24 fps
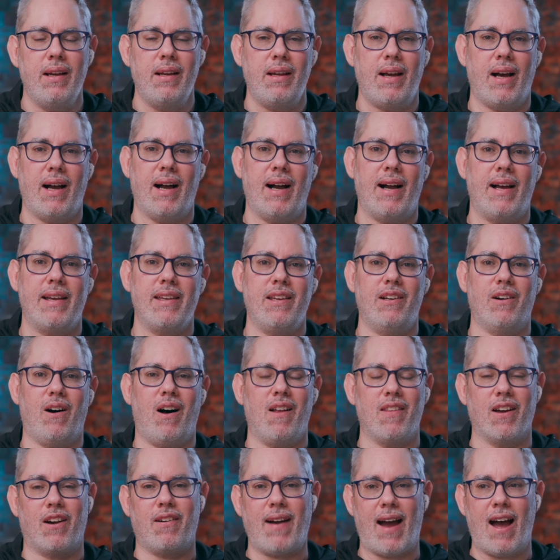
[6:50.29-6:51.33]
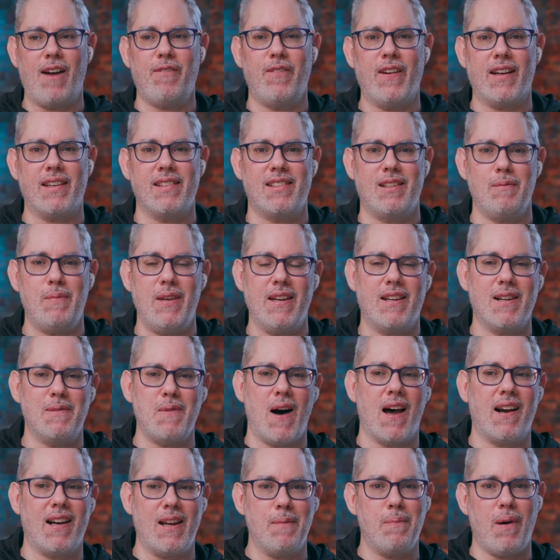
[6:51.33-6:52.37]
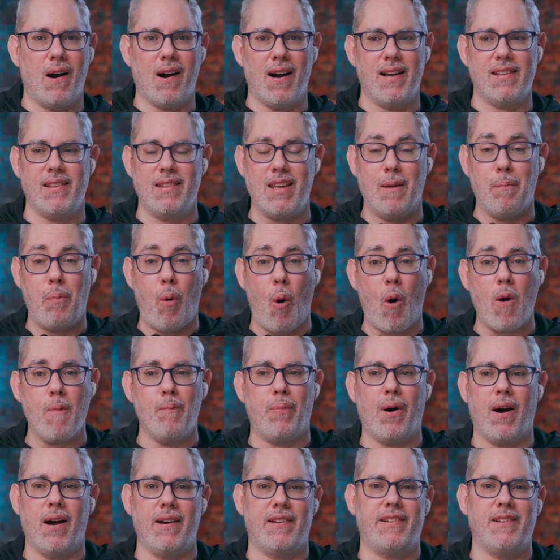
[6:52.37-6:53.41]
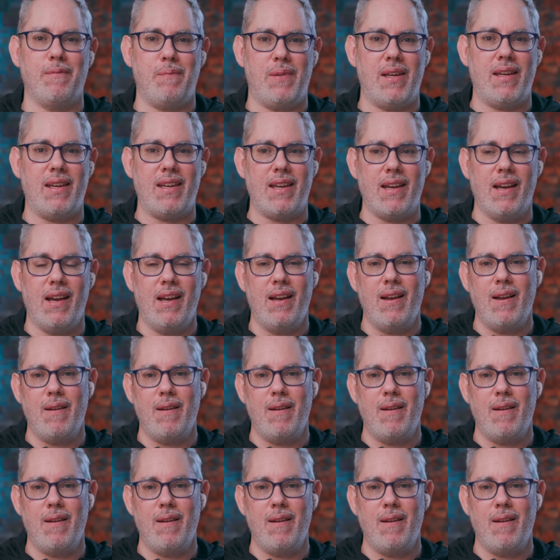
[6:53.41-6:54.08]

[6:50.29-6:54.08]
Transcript: uh, you know, all the graphics to be commodity parts and the important part to be